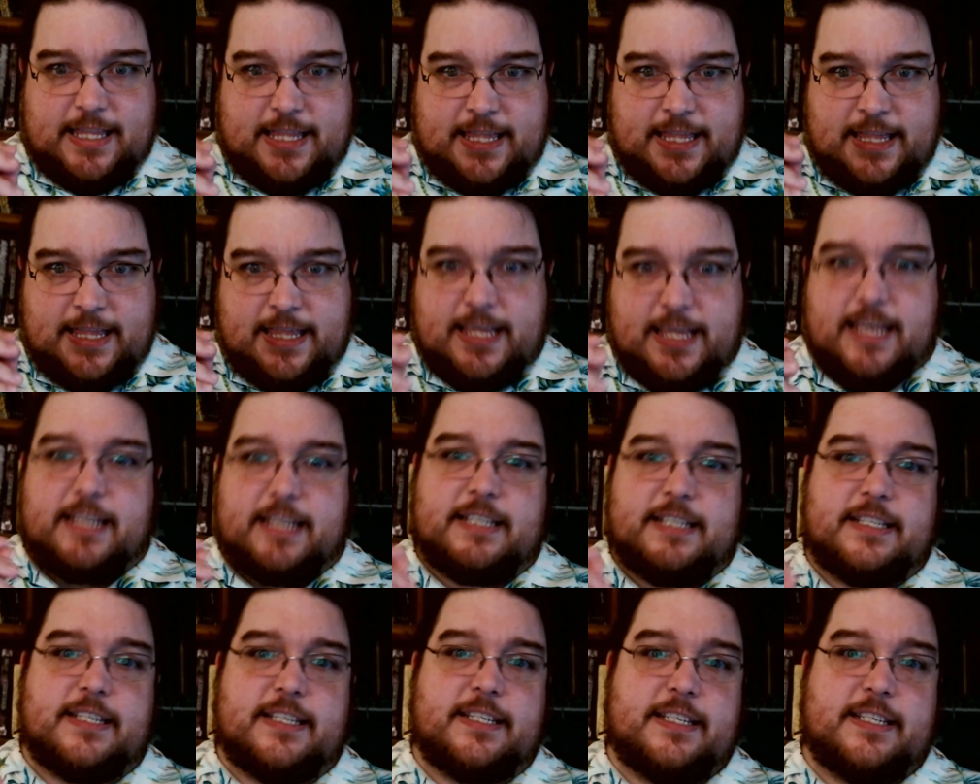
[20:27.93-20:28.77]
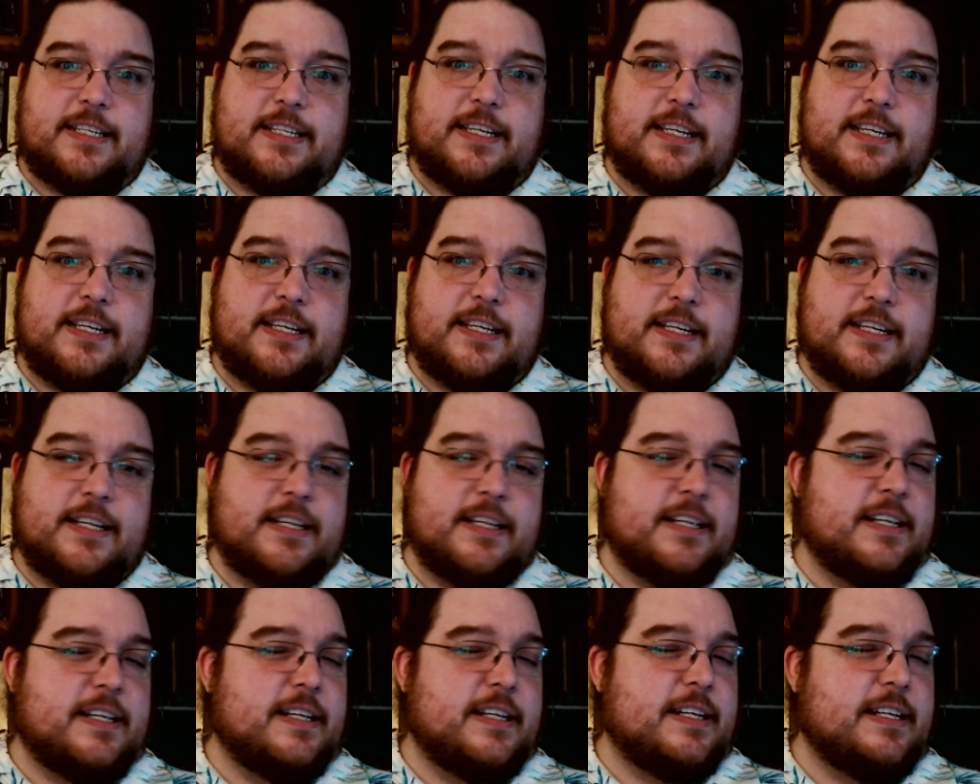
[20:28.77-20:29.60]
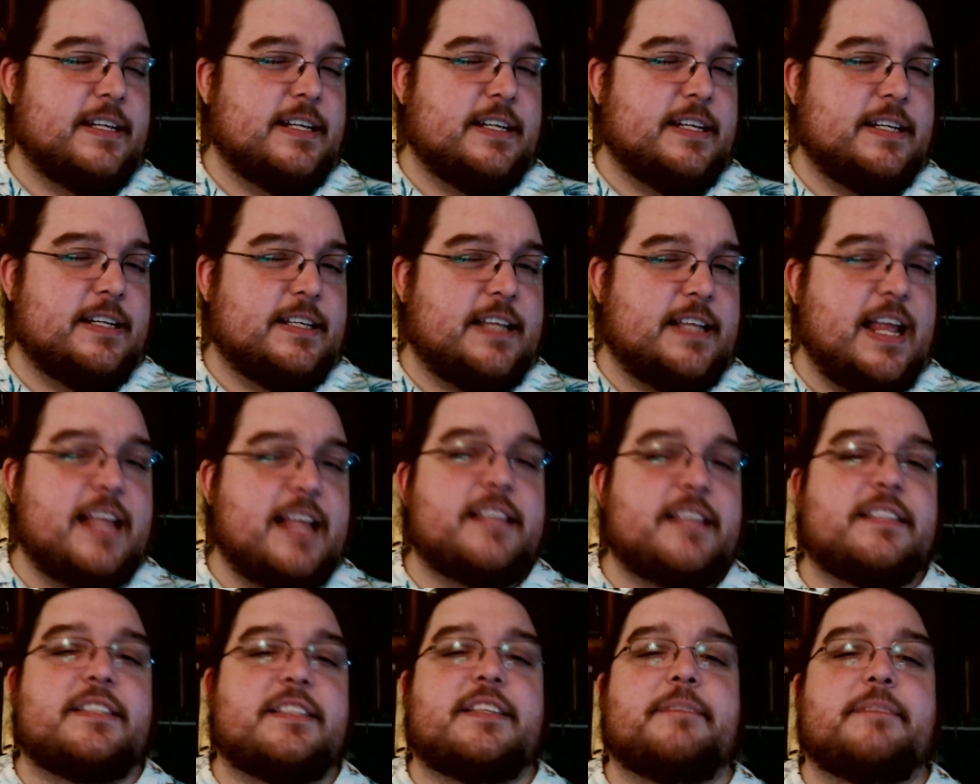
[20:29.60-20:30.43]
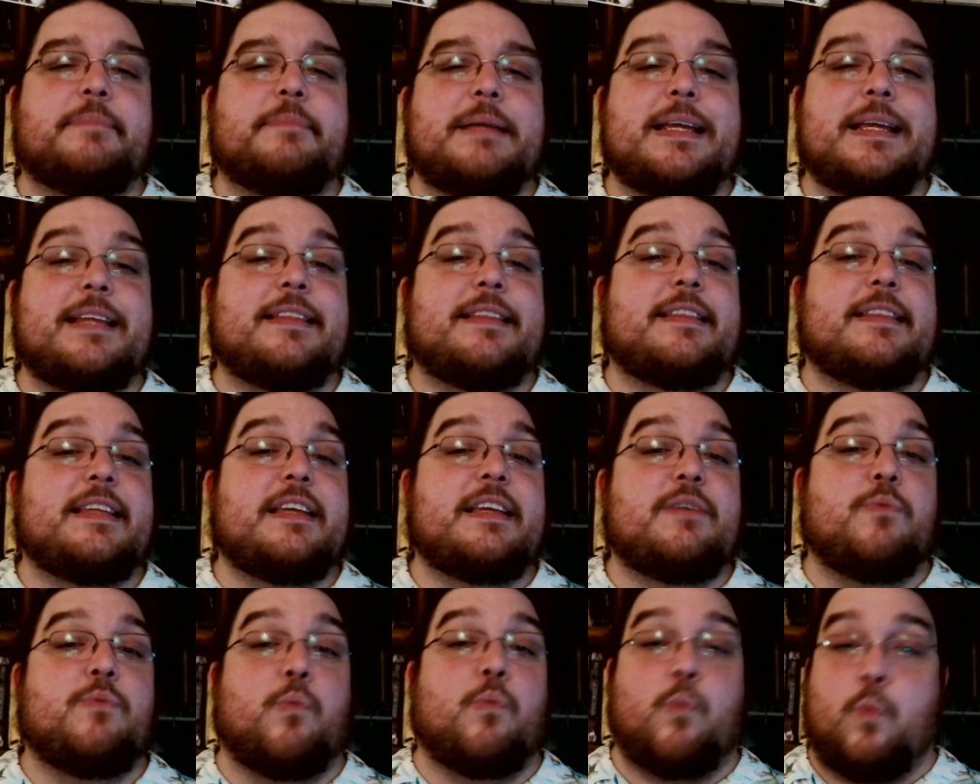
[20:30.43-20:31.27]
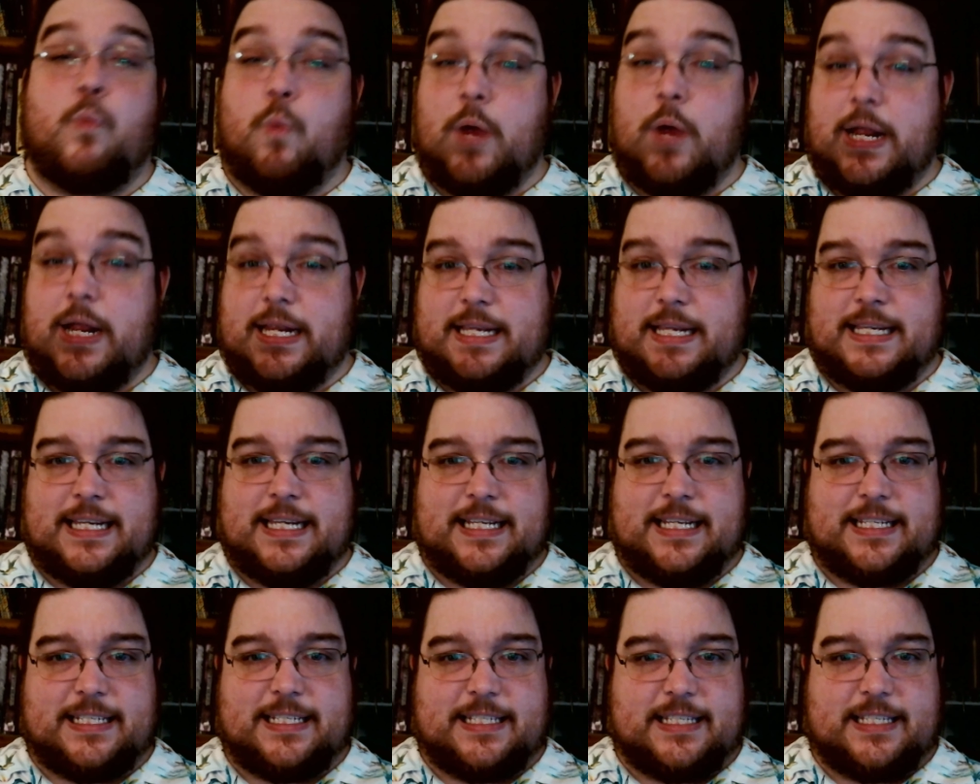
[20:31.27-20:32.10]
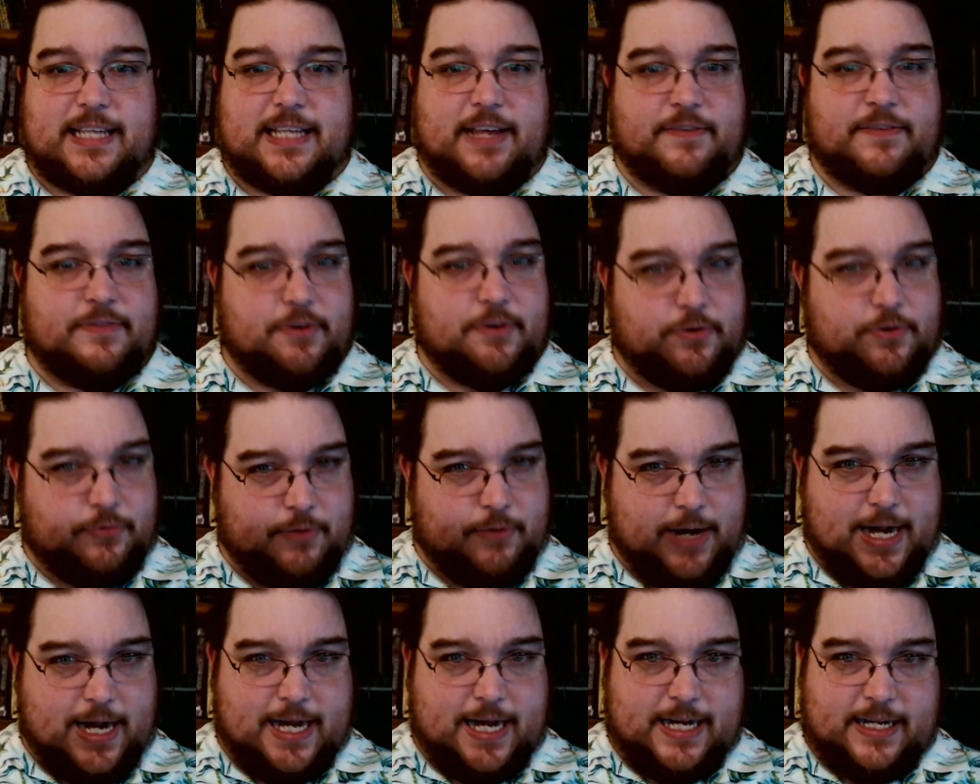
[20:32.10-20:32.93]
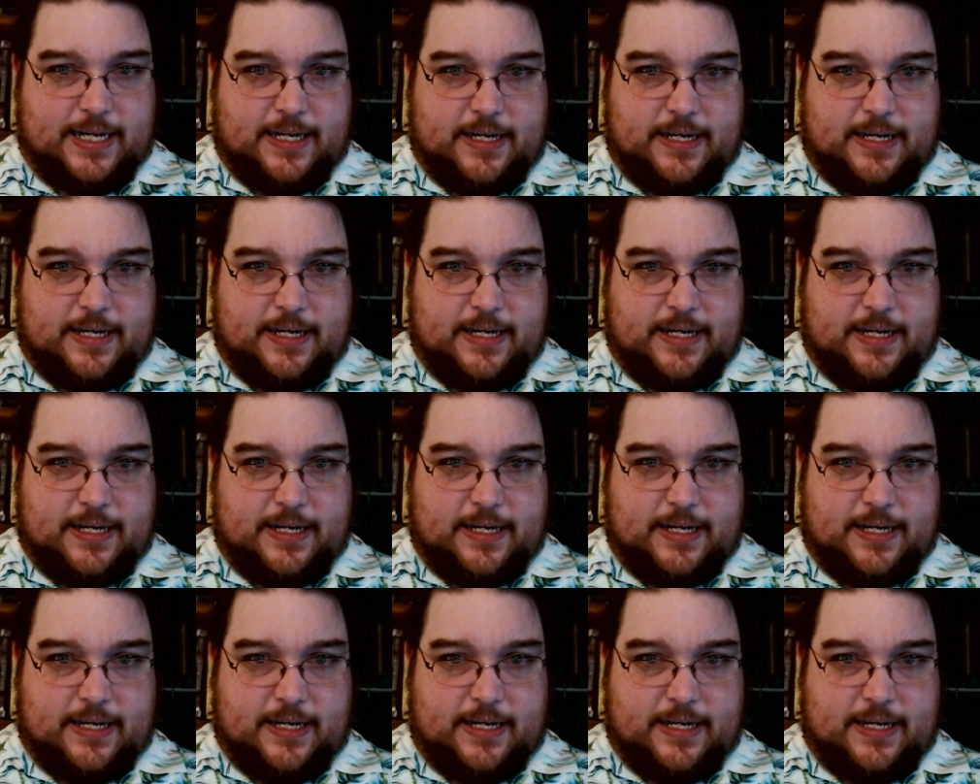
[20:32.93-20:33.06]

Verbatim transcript: This tends to be the weakness of the crane.